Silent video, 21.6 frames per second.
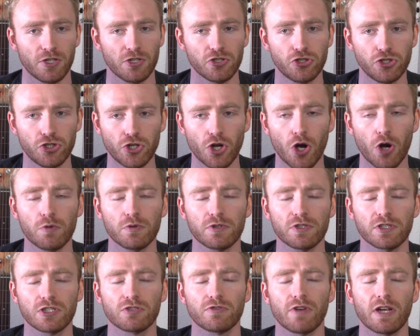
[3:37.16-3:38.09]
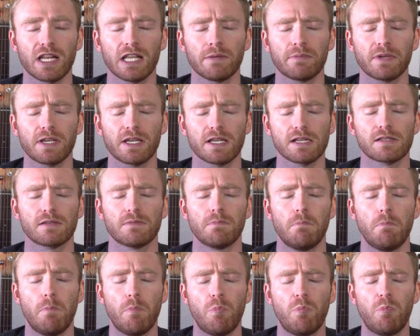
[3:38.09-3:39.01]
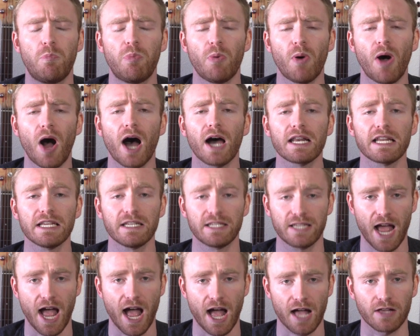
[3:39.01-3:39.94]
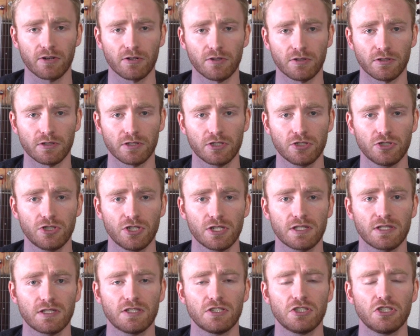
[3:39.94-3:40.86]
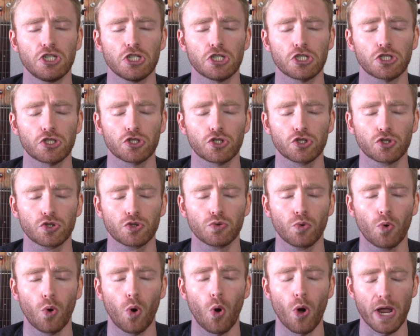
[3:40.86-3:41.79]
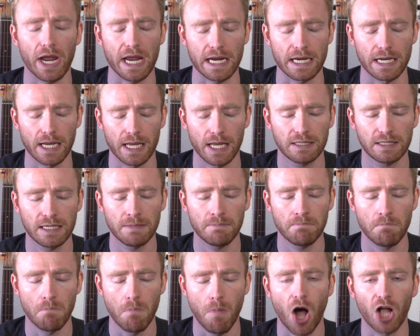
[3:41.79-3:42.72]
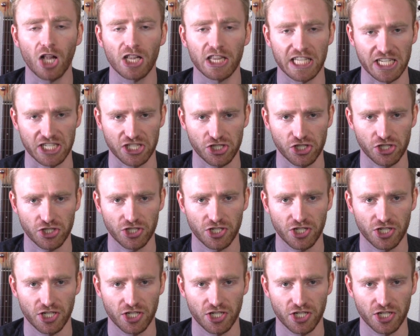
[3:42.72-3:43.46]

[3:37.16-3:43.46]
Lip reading: Joe straight up gets body tackled, just destroyed, demolished,